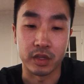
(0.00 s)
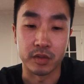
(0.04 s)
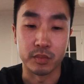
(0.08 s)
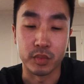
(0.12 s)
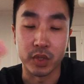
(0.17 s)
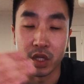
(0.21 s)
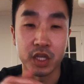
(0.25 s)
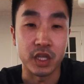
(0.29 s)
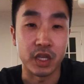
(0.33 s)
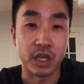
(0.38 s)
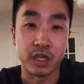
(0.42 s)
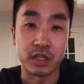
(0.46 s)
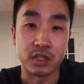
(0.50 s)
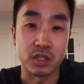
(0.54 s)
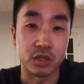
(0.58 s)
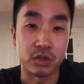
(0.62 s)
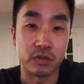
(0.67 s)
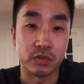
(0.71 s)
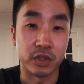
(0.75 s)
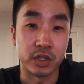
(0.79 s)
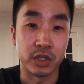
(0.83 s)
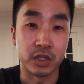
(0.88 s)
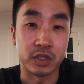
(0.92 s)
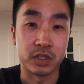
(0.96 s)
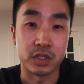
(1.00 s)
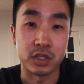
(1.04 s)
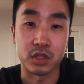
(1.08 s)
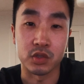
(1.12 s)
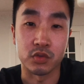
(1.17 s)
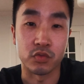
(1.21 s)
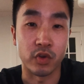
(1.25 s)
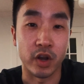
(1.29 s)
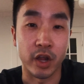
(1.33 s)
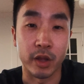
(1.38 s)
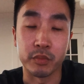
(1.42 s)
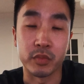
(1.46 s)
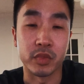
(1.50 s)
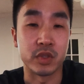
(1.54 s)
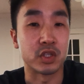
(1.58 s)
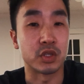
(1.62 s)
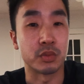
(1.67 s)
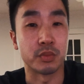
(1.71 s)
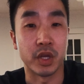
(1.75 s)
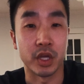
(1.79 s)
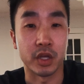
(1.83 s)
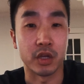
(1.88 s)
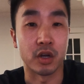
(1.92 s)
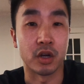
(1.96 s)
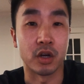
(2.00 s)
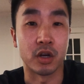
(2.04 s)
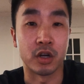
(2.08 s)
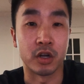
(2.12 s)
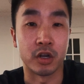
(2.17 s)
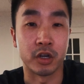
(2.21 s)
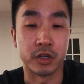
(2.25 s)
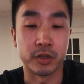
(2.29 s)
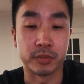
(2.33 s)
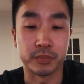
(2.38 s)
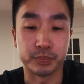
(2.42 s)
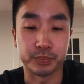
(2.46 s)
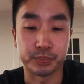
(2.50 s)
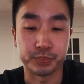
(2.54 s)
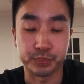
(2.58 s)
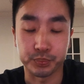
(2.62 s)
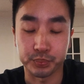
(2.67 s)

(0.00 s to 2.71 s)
Mini S U V just rammed into my car.